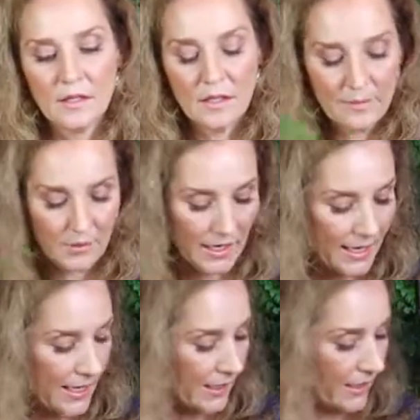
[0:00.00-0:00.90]
I'm going to
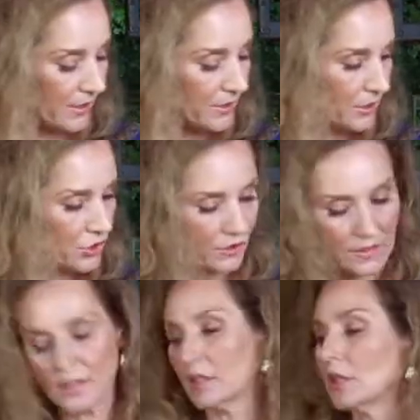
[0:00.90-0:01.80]
add in just
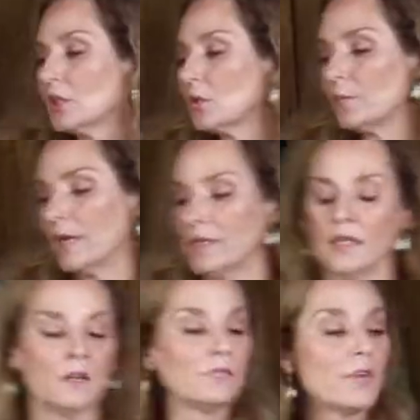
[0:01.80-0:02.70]
a little bit
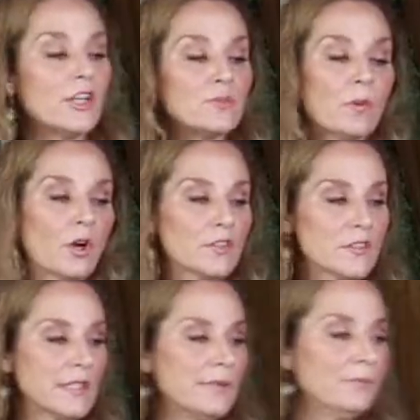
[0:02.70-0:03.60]
of fresh
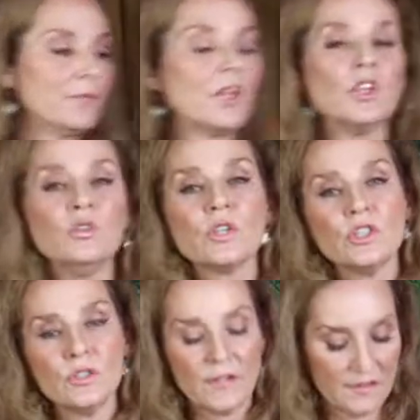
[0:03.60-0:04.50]
parsley. You can
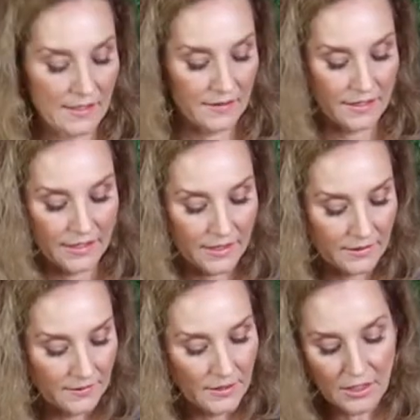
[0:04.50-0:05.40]
do this at the end,
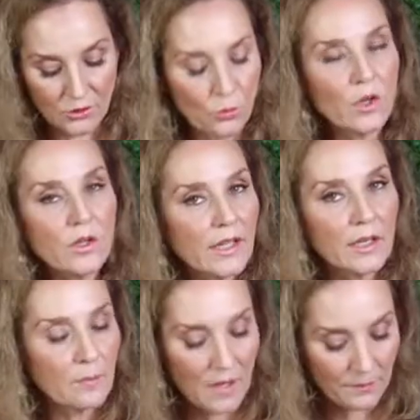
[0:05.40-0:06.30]
because we're only going
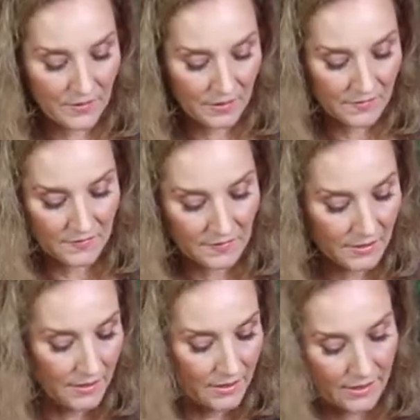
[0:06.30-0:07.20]
to pop this
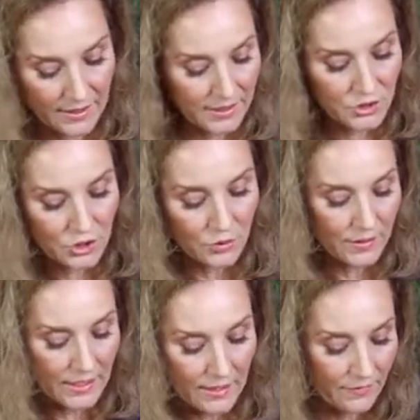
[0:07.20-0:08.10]
into
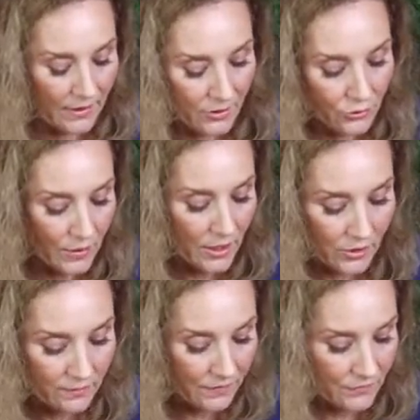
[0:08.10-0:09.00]
the oven,
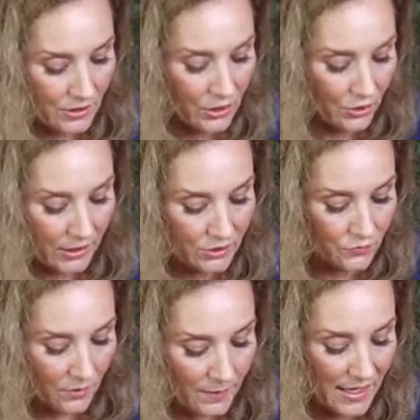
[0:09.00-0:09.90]
350 degrees,
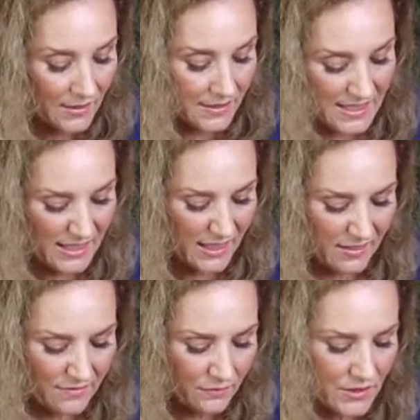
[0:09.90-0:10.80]
for about
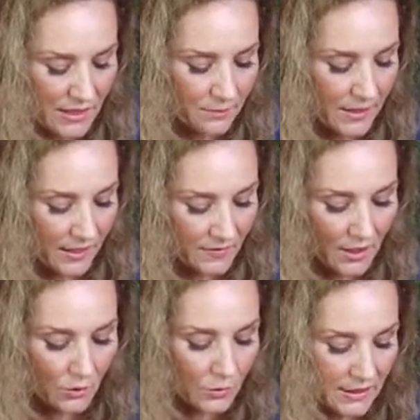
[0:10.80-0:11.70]
10-15 minutes,
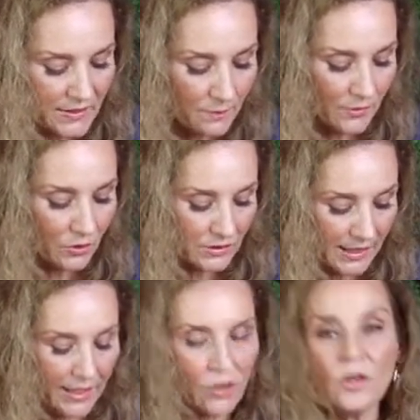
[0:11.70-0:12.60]
only to melt
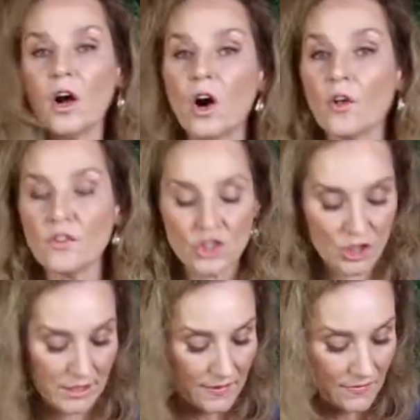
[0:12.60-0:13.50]
down all the
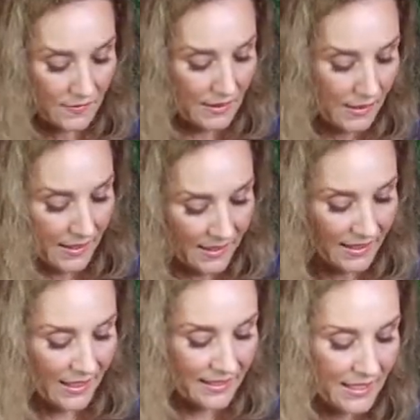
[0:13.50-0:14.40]
cheese and
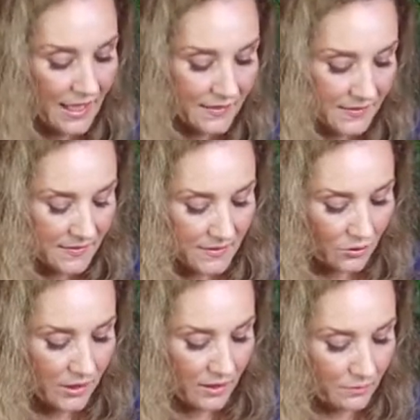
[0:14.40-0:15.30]
get it nice and
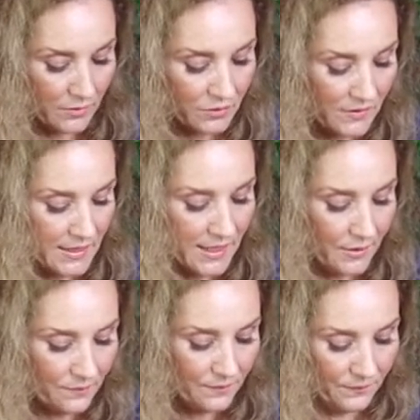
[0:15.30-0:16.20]
silky and melted down.